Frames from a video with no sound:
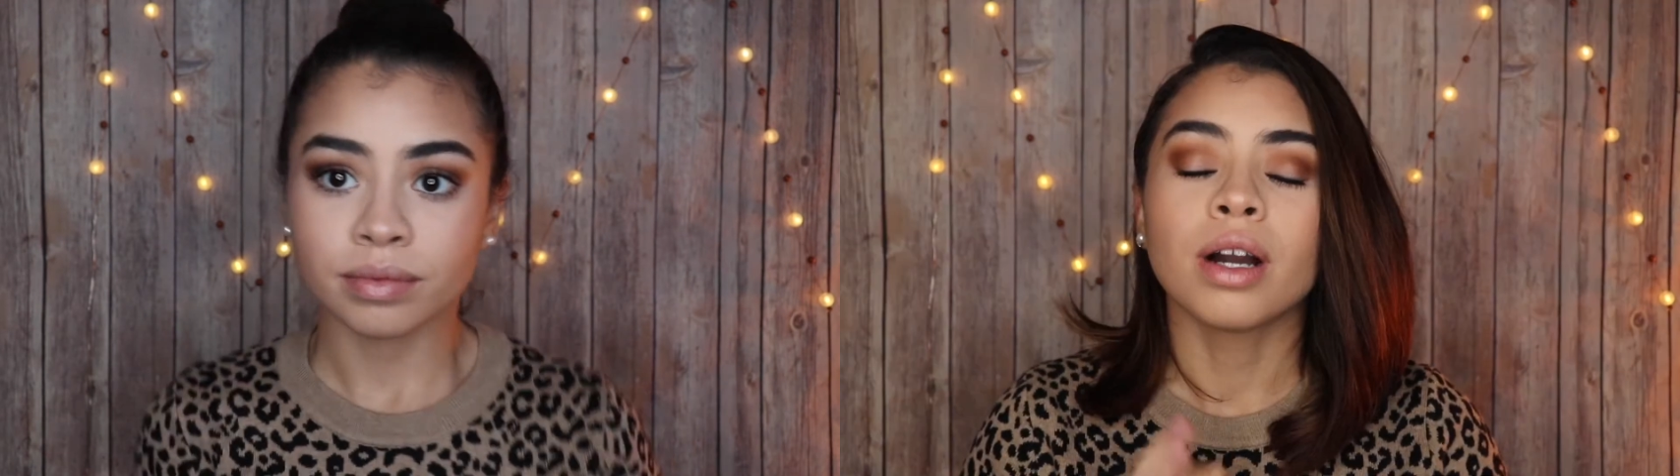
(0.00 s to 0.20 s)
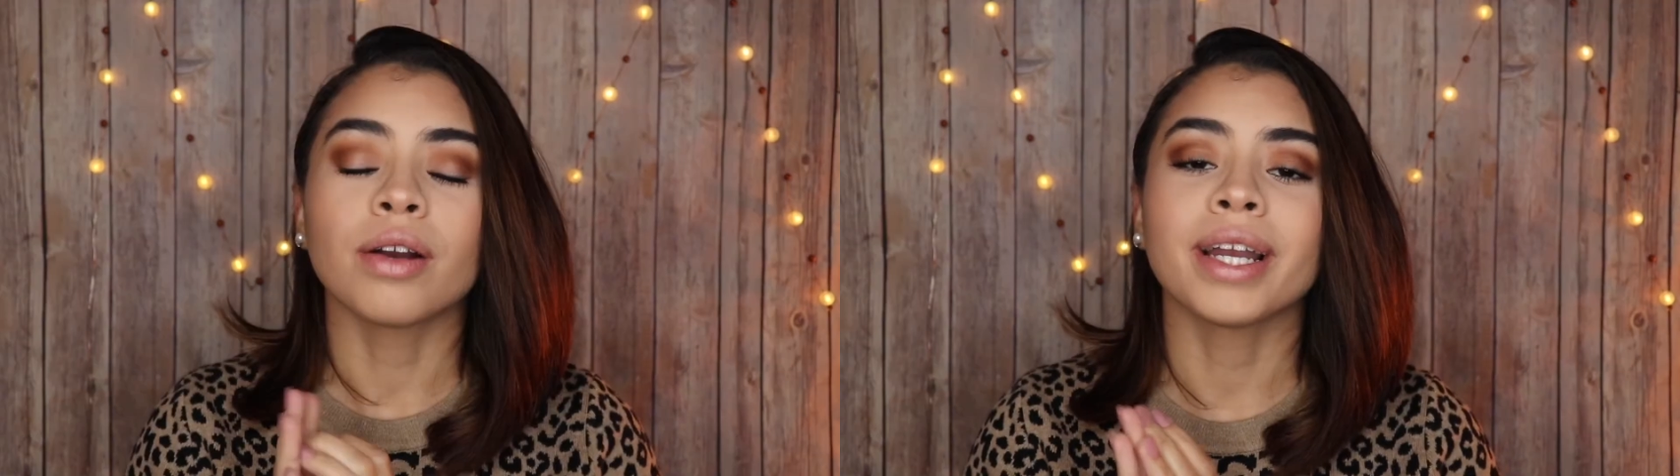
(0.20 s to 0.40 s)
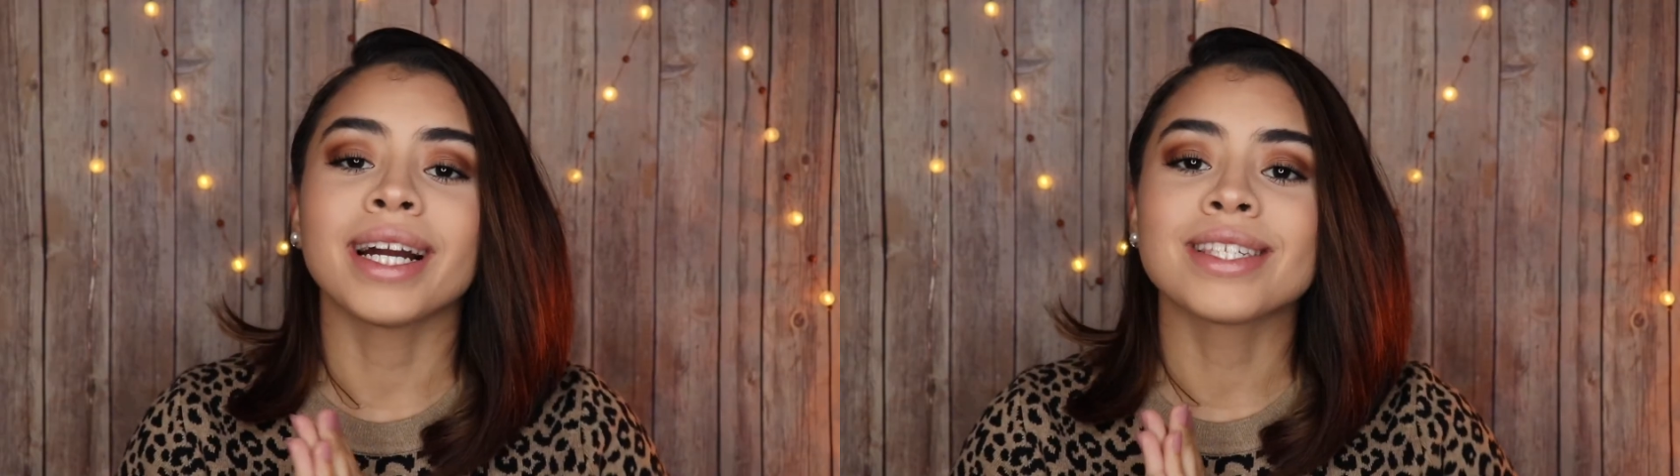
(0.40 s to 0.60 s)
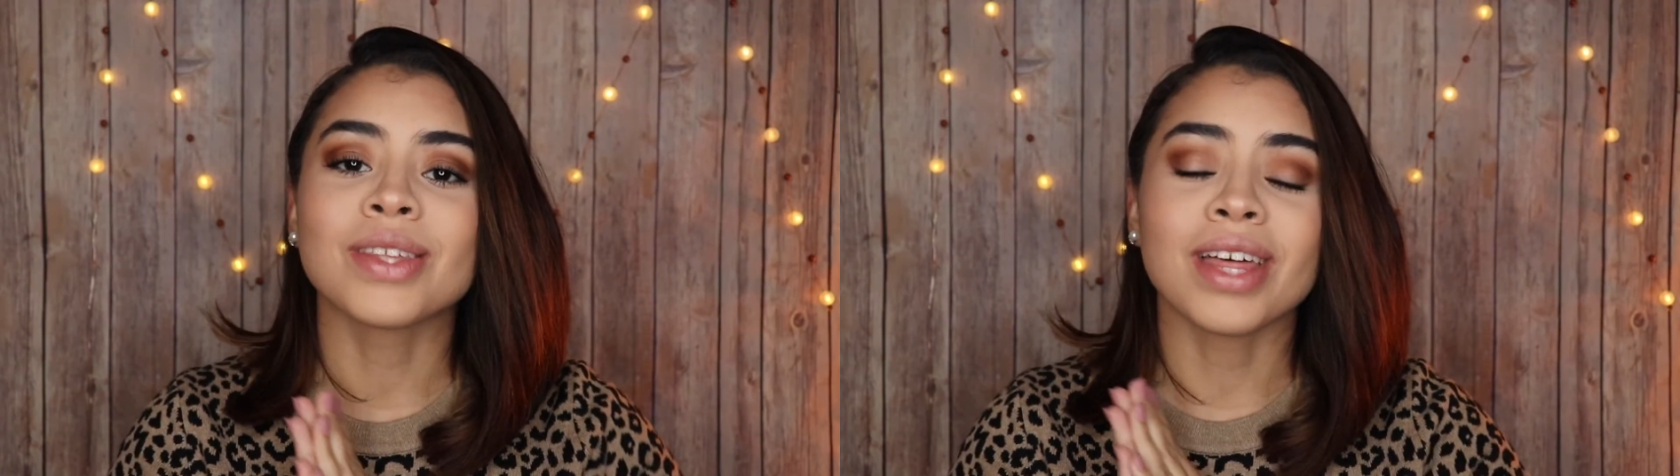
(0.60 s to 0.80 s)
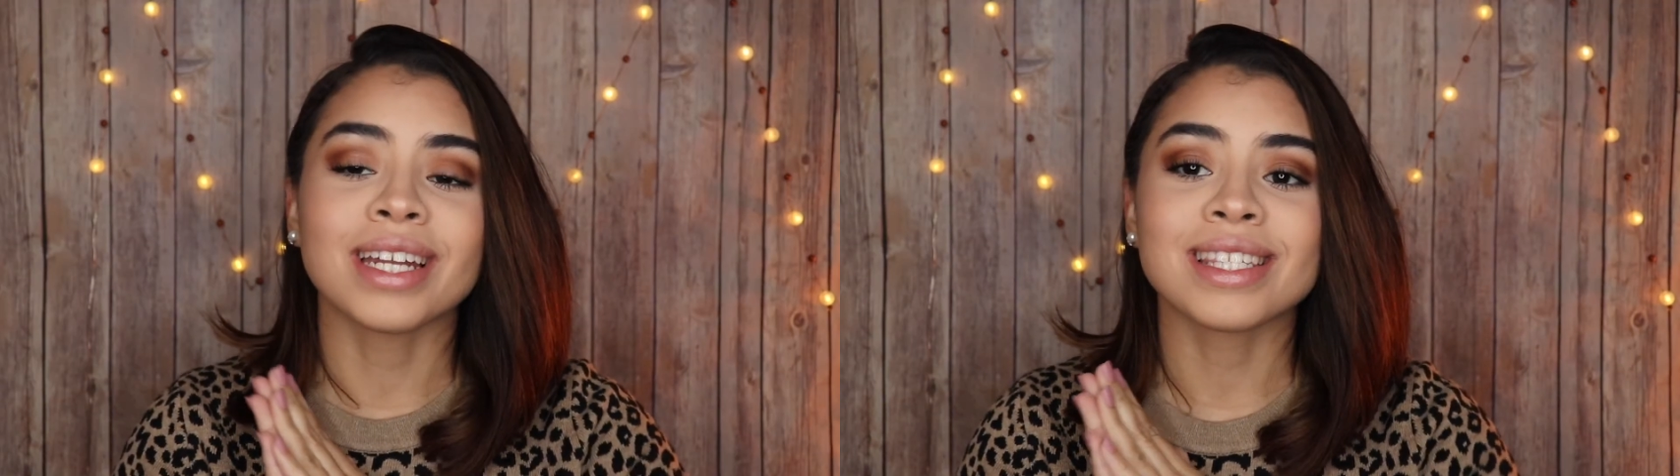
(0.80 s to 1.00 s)
Alright guys,
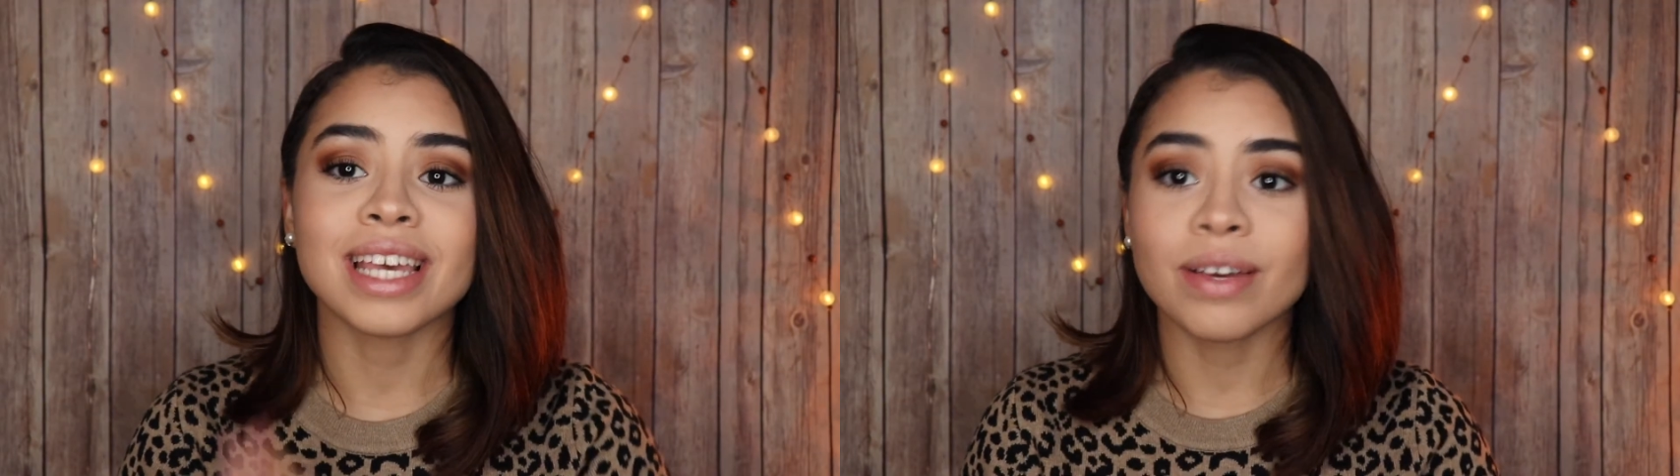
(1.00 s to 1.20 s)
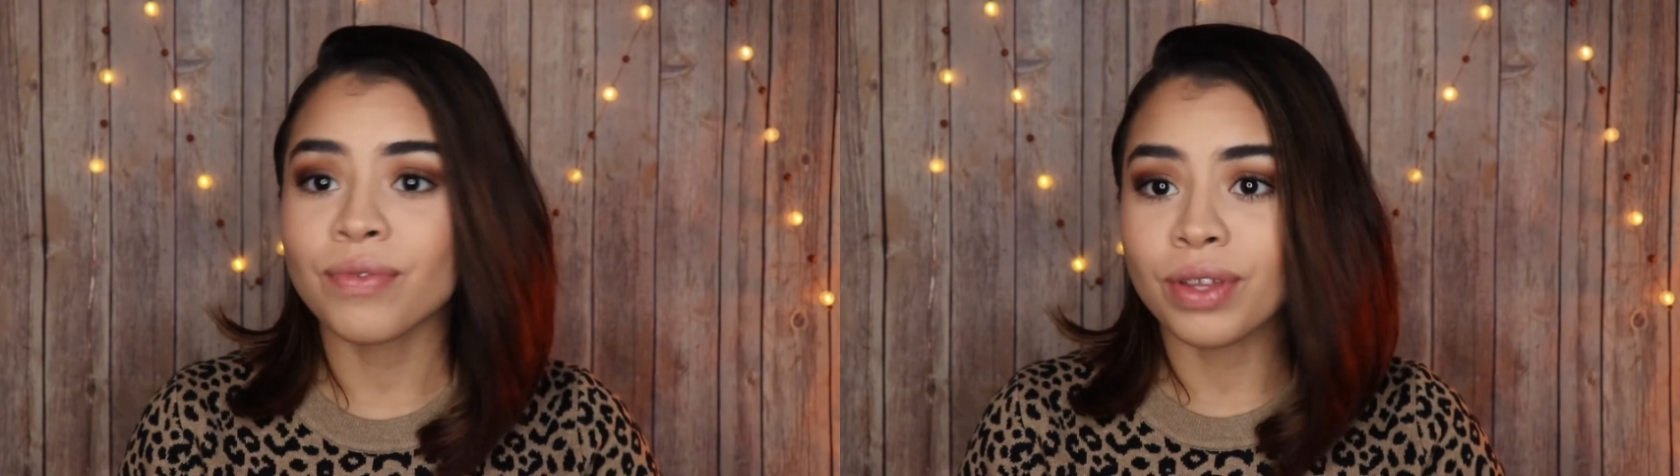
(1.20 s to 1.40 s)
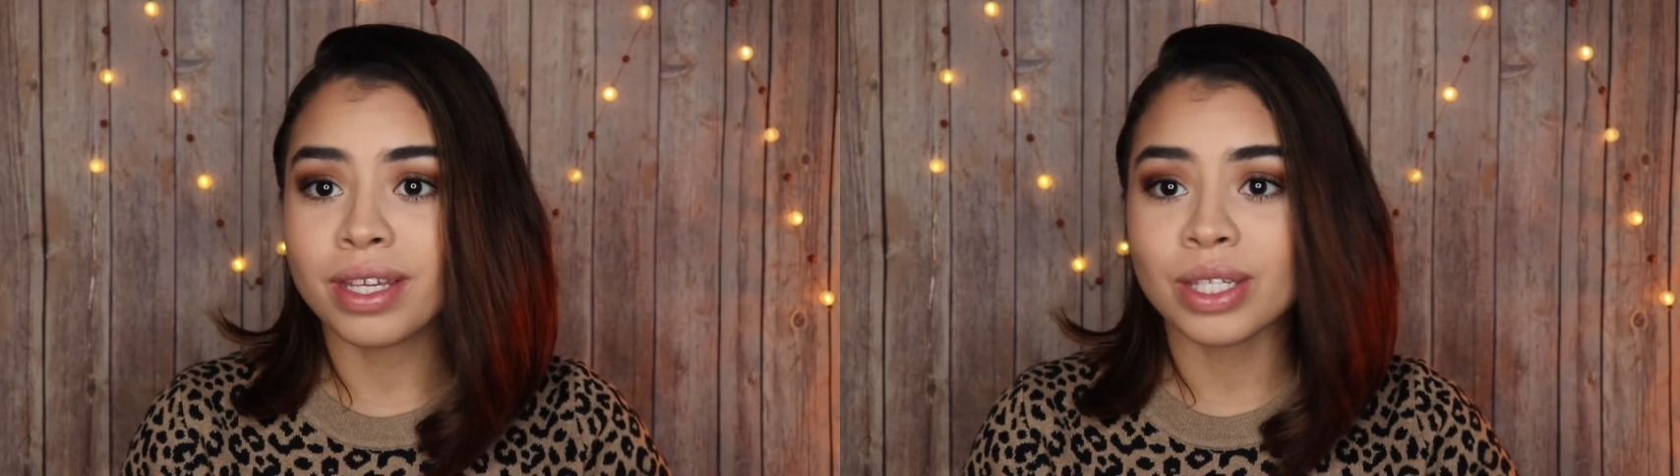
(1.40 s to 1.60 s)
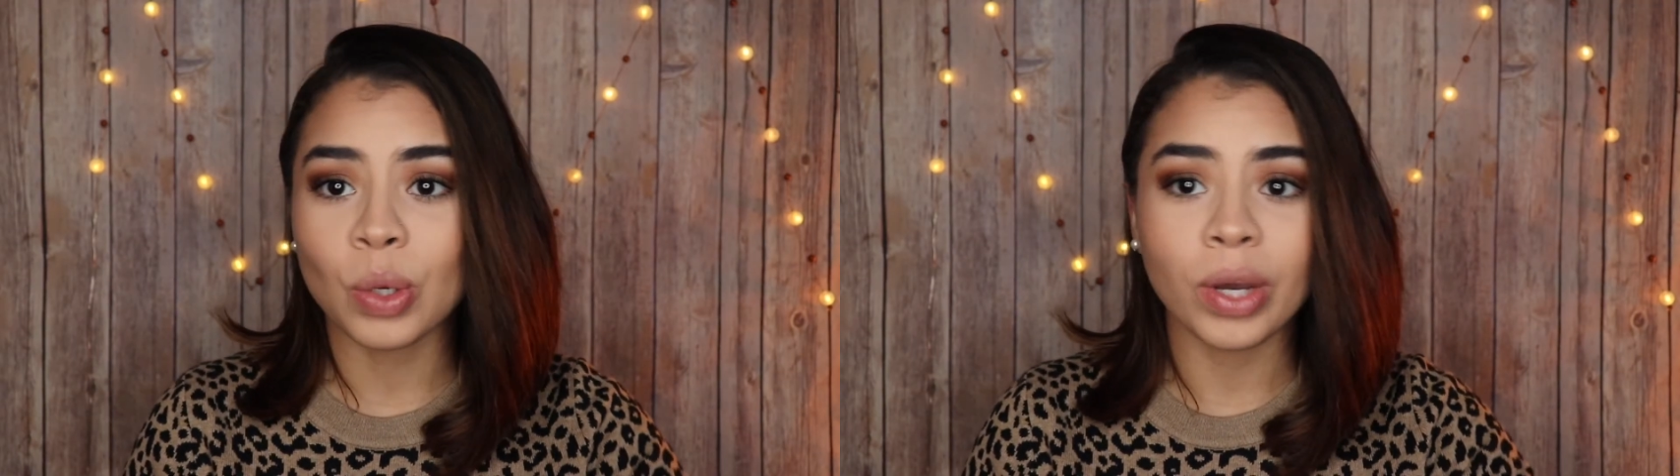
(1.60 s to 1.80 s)
so that is it for this